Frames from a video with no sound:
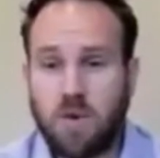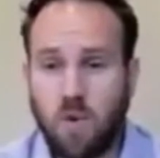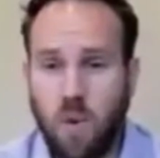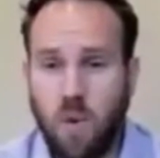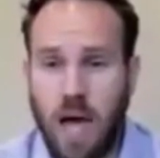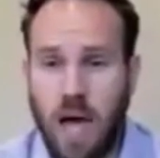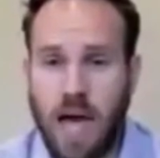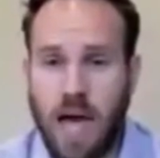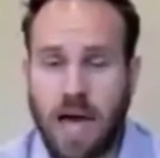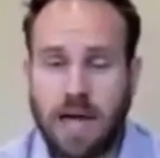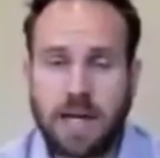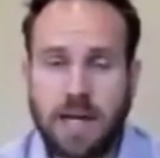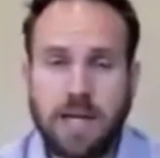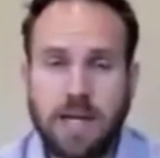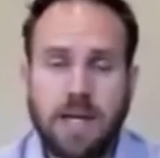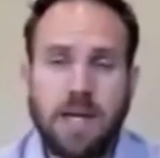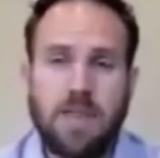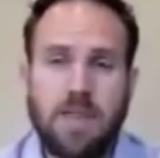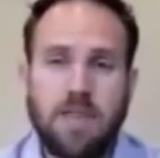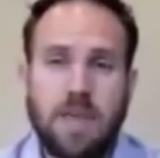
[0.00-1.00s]
Either way,
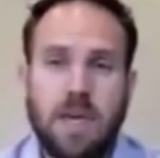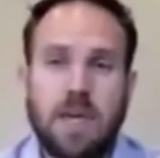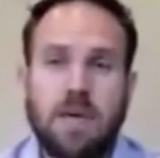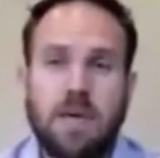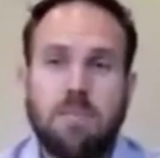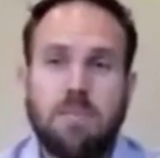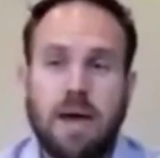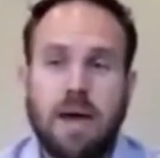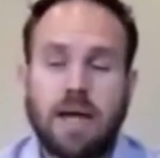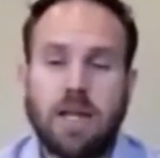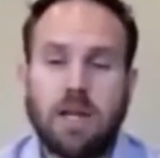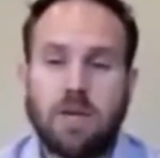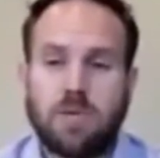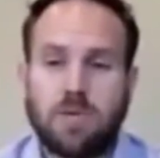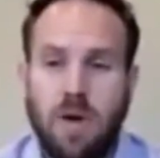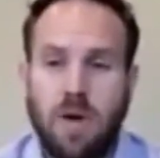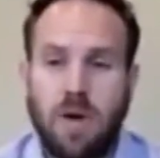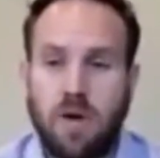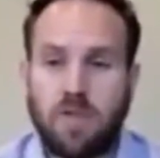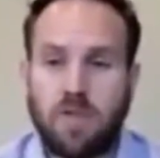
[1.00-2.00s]
the
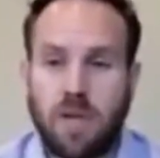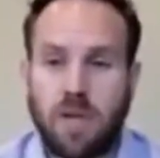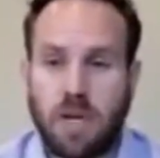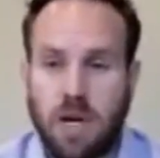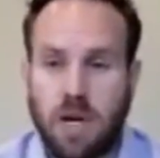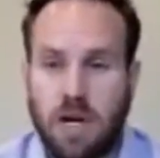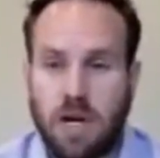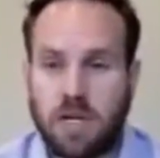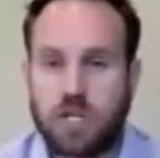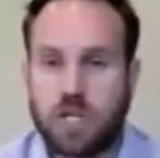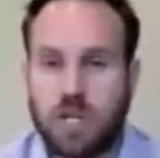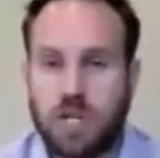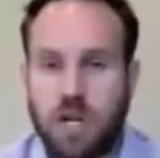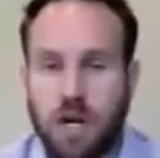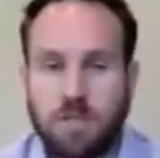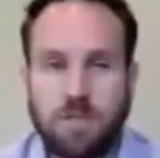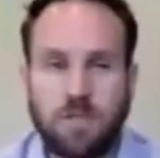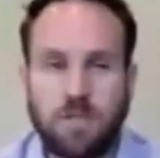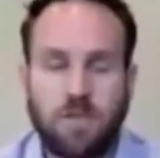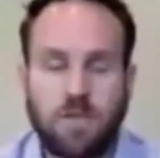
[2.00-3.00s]
mechanism of concussion
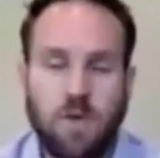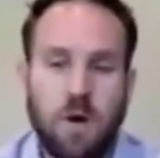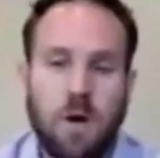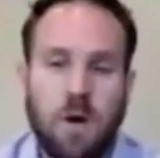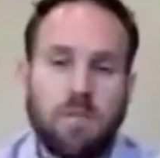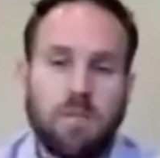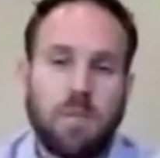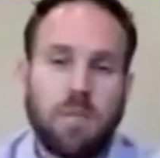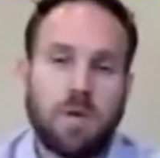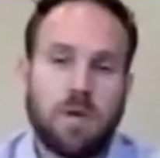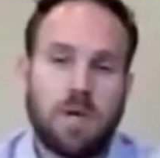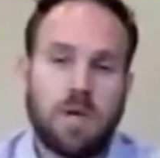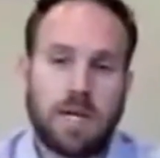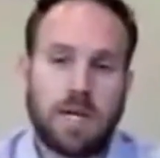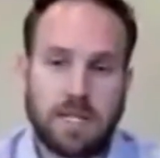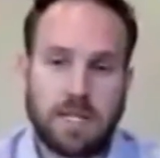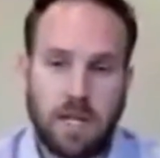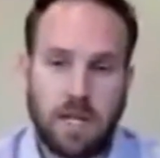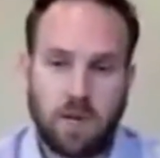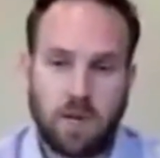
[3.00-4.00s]
comes from
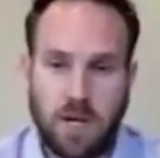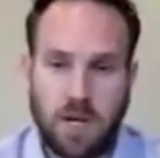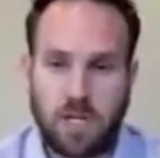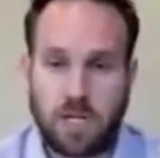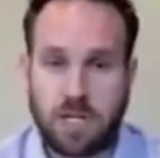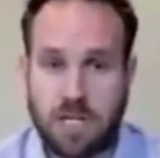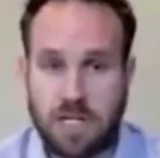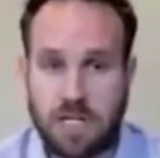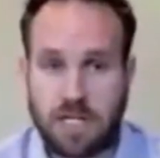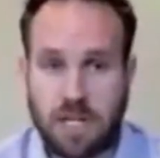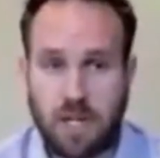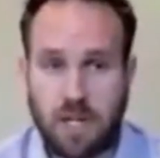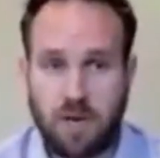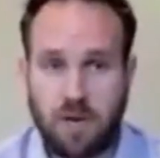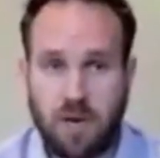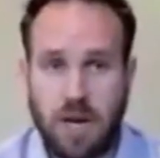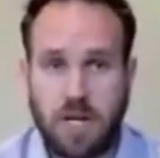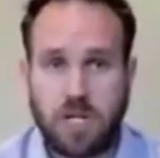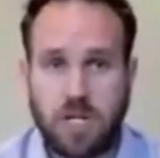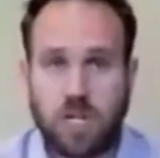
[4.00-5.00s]
acceleration
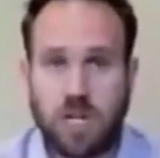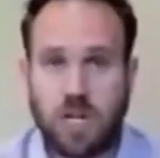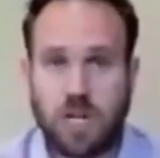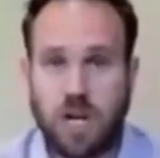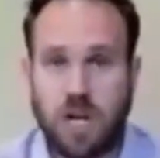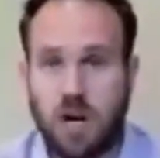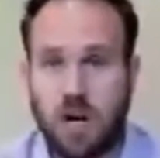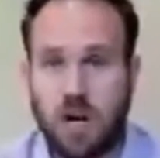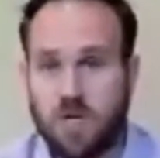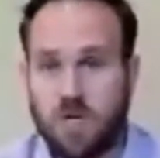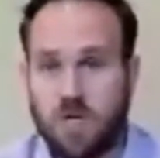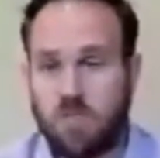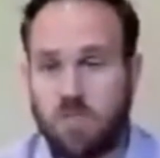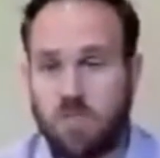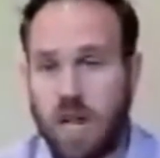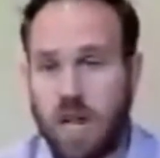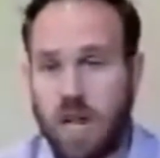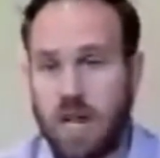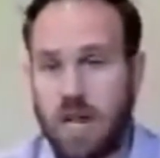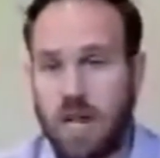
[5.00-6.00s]
deceleration of the
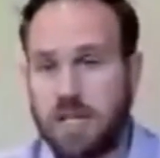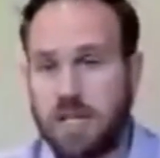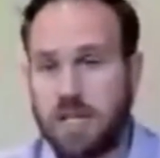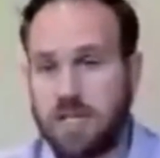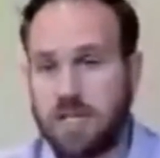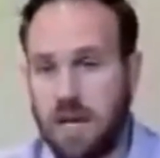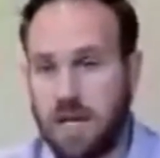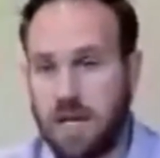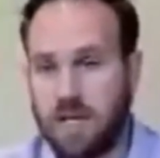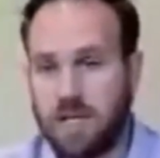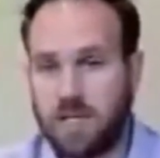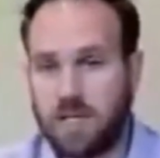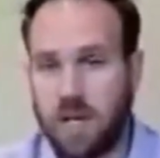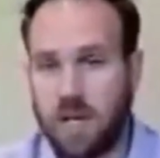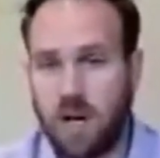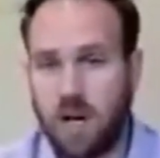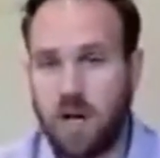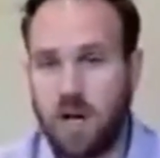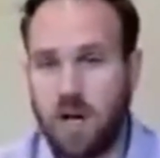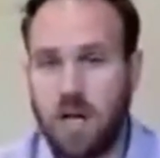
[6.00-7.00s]
brain inside the
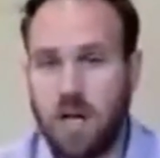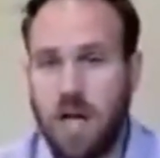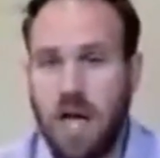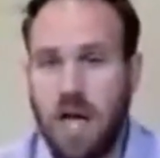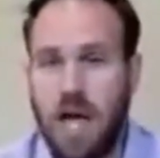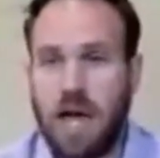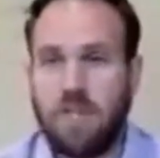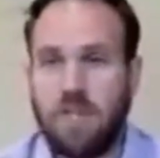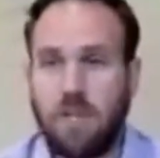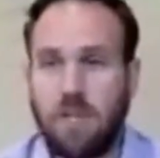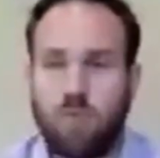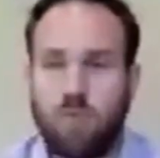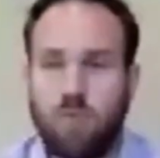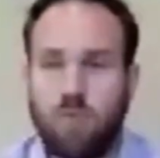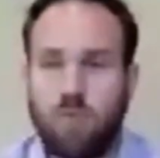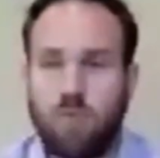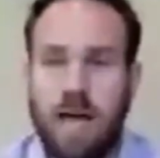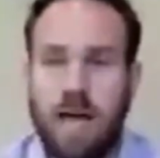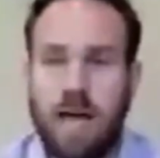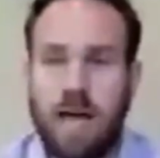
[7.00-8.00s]
skull and the
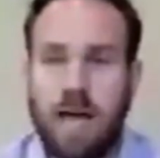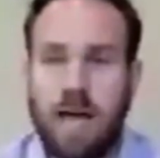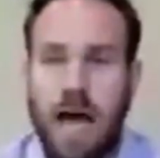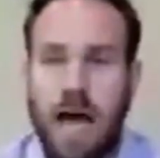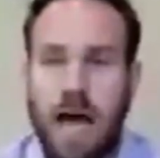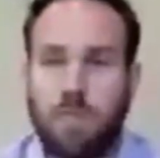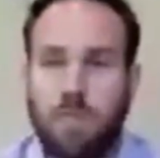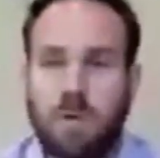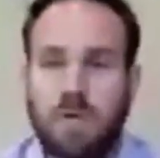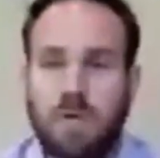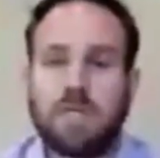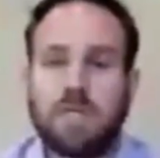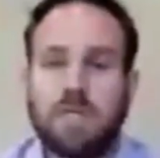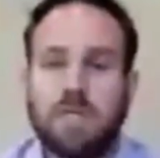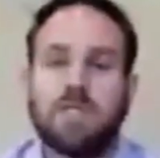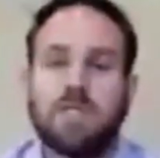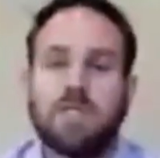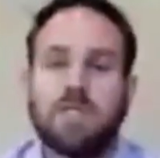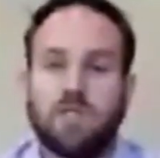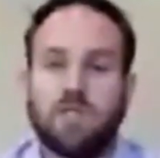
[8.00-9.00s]
reason that happens
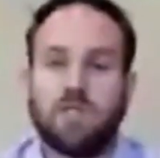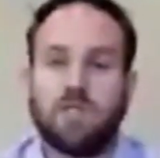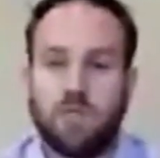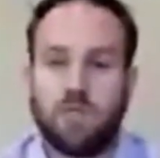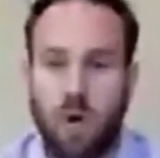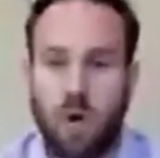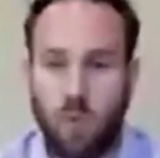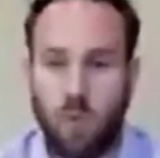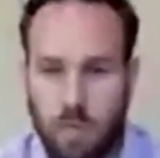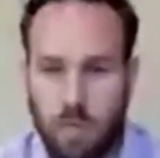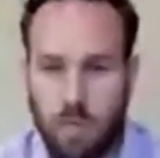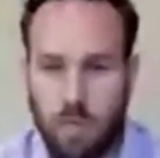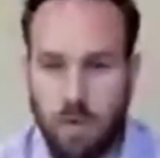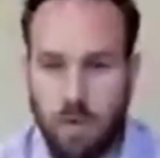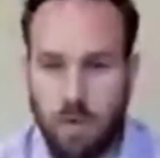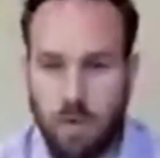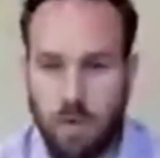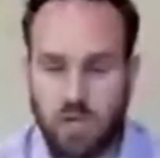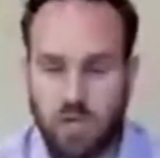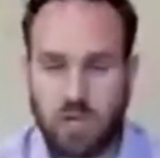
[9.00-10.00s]
is through a
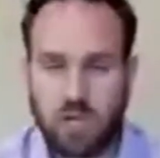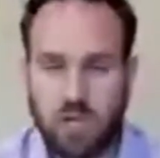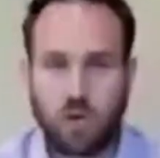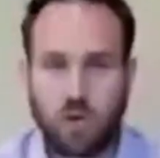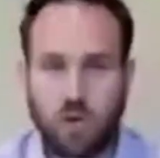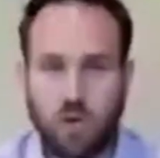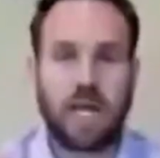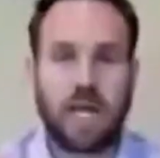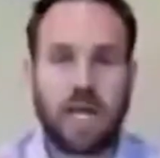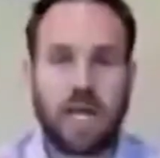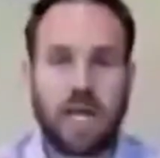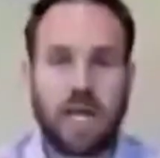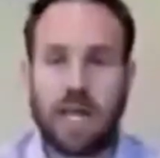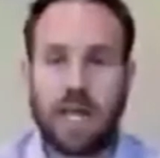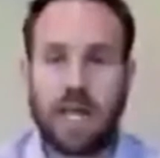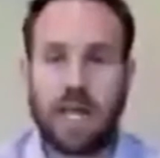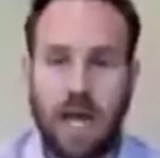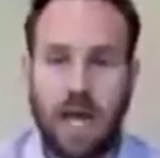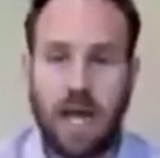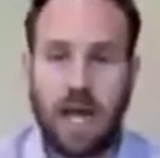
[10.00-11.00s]
whipping motion so if you get
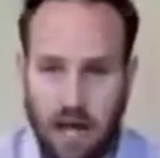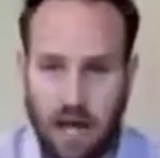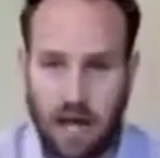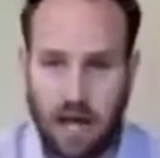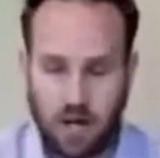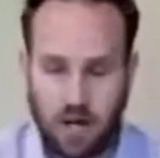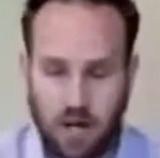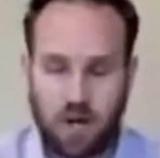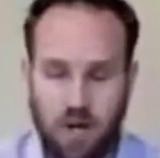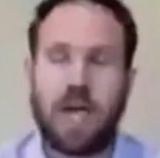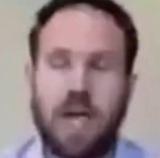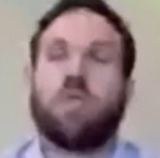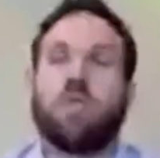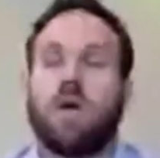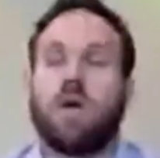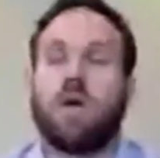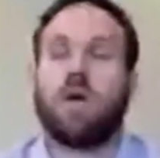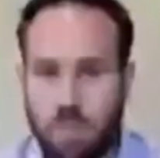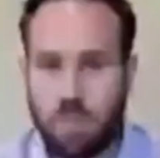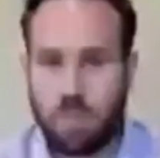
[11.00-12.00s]
hit in the head and your
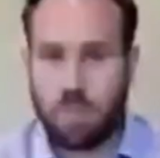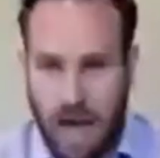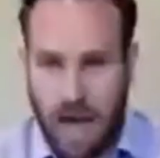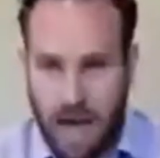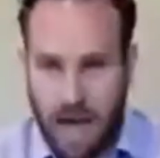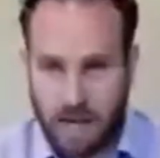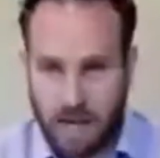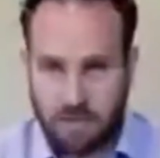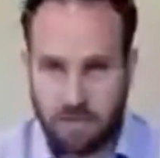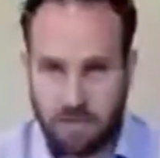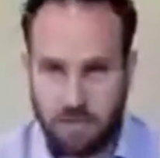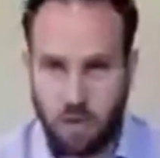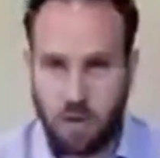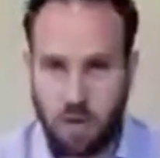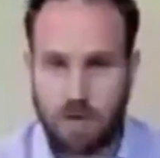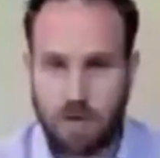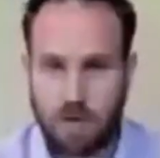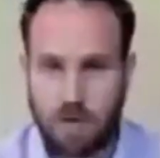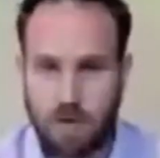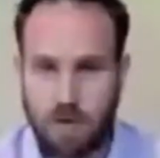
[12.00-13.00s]
head whips back and
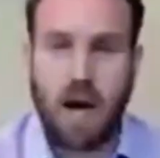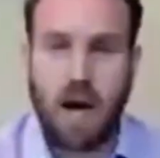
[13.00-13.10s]
forth